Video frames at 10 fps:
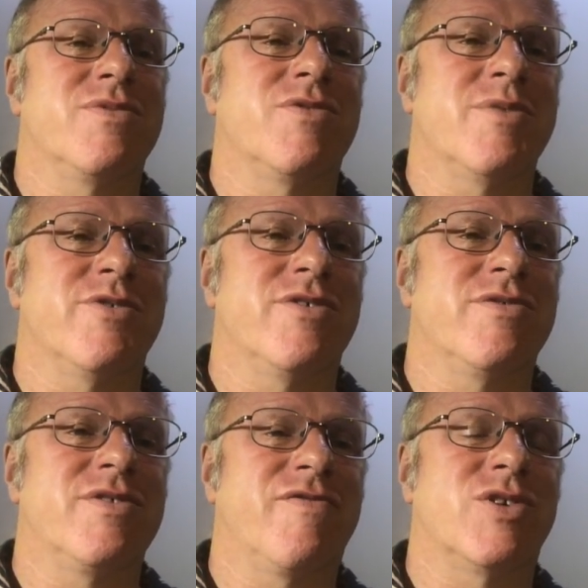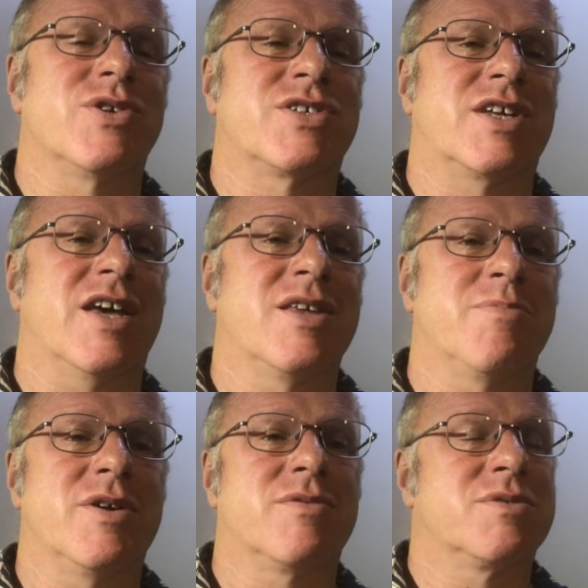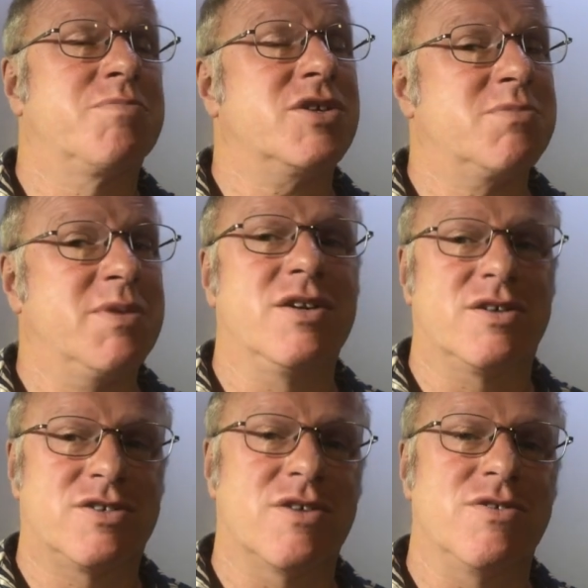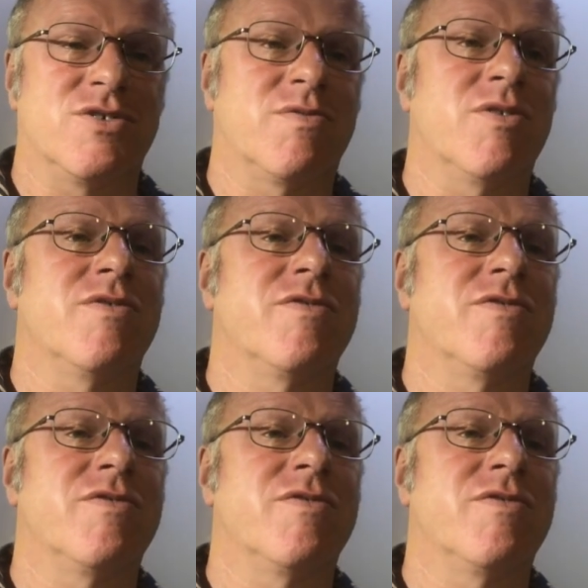Roman forts together, but was possibly not so useful